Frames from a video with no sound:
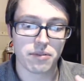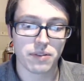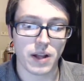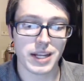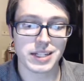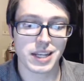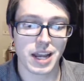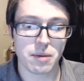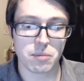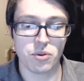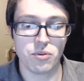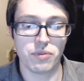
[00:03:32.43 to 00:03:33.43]
flying
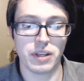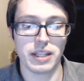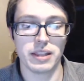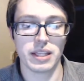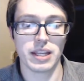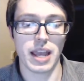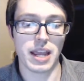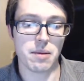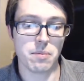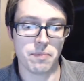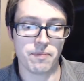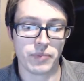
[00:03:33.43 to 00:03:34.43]
type move in the
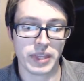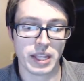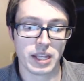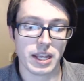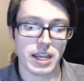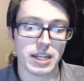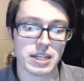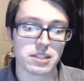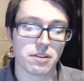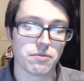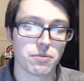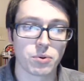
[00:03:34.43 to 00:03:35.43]
game. It
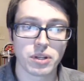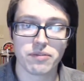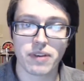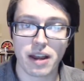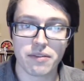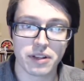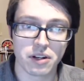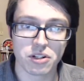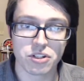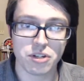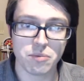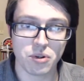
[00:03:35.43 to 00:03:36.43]
is a 45
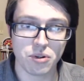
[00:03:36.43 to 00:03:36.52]
energy